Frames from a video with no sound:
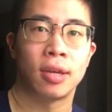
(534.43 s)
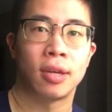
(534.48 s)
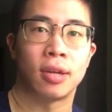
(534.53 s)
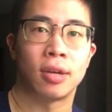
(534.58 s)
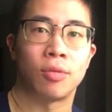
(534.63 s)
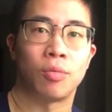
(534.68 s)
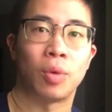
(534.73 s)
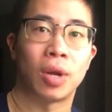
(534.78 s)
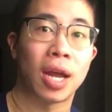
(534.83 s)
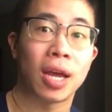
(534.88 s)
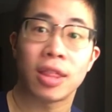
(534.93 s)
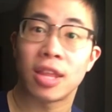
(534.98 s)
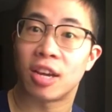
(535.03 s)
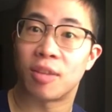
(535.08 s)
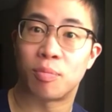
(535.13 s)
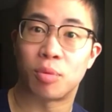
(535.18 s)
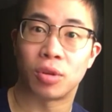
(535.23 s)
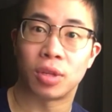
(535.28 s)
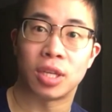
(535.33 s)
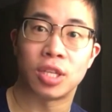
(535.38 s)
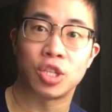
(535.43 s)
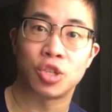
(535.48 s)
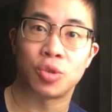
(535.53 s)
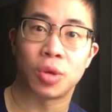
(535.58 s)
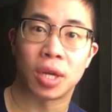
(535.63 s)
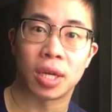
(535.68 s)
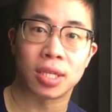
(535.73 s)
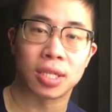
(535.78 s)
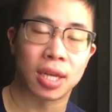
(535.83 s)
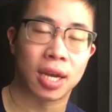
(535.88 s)
when I think of Berlin
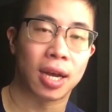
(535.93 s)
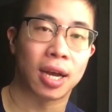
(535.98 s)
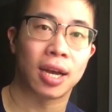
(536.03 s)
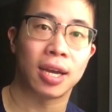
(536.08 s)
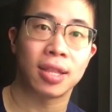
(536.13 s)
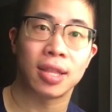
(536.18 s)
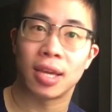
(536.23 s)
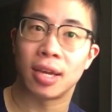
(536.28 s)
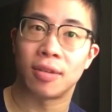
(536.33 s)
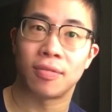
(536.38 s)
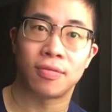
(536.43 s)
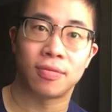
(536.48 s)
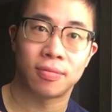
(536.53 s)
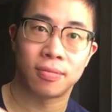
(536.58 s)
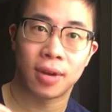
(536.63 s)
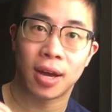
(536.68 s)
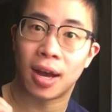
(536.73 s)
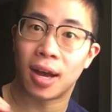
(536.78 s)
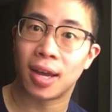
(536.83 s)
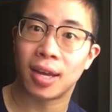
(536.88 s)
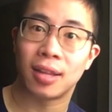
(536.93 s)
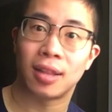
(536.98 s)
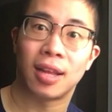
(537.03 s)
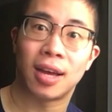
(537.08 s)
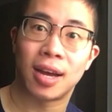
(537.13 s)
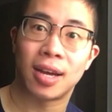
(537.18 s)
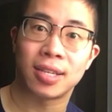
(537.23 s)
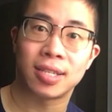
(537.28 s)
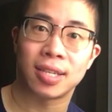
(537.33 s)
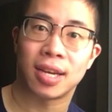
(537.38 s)
Strings, I think of high
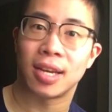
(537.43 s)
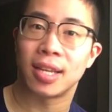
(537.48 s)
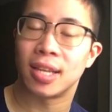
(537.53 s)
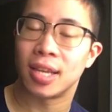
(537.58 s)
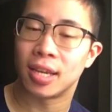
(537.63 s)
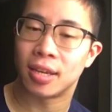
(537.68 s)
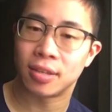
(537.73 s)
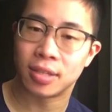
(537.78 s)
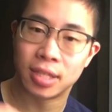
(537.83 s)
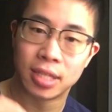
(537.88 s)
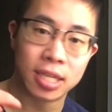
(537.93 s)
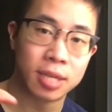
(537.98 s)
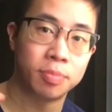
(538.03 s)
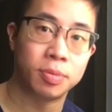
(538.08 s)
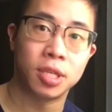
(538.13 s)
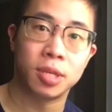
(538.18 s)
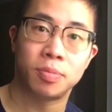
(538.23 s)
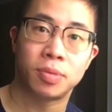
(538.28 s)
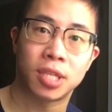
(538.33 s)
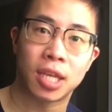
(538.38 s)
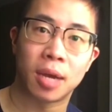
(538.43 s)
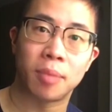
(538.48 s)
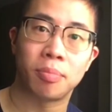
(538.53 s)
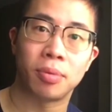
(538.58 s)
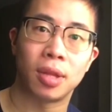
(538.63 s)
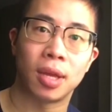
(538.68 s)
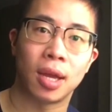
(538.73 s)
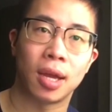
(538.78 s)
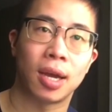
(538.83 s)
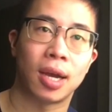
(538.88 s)
class, I think deep, deep
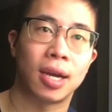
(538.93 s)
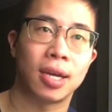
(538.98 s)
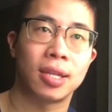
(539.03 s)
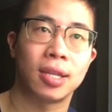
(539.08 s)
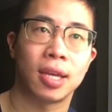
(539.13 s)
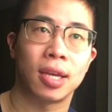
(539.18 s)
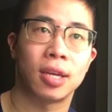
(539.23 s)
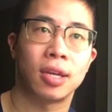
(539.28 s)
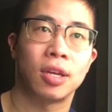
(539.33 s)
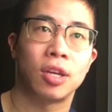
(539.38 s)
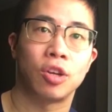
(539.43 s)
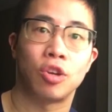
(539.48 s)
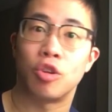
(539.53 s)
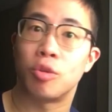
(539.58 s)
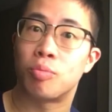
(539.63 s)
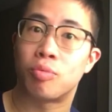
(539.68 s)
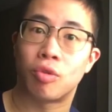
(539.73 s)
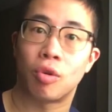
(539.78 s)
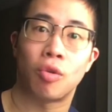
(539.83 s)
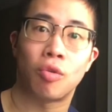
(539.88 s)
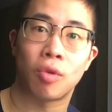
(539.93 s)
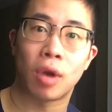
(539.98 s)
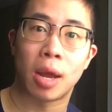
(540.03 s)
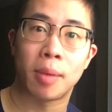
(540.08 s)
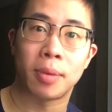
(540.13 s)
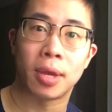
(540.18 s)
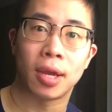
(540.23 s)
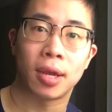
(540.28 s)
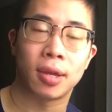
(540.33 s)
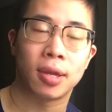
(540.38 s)
sampling, I think good
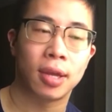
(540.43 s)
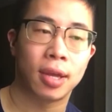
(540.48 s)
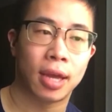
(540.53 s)
programming.